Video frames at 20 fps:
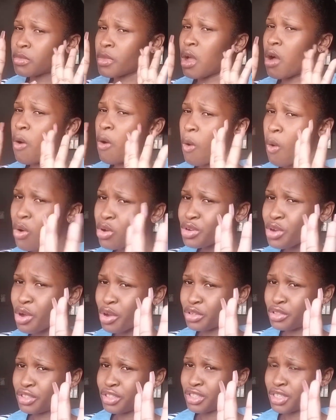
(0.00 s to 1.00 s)
hold
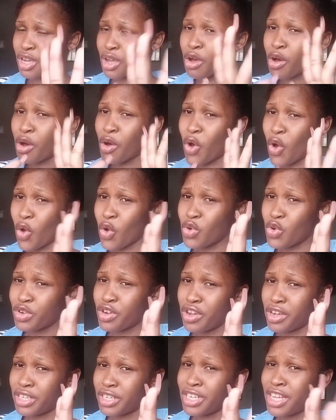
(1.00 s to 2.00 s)

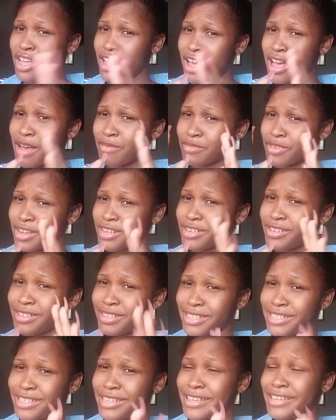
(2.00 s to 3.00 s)
on, I'm gonna
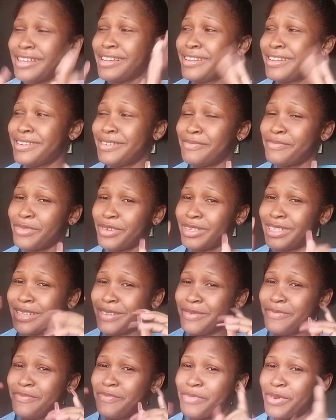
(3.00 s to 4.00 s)
see the
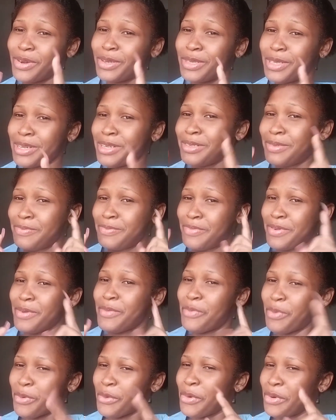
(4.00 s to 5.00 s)
most important
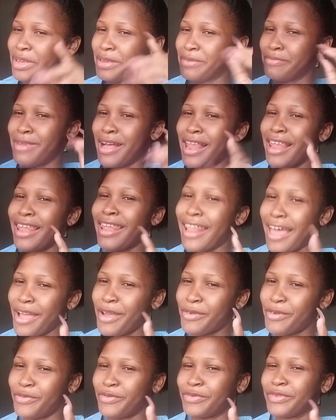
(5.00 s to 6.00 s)
people in my
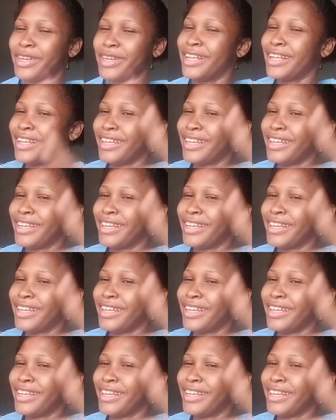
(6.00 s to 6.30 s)
life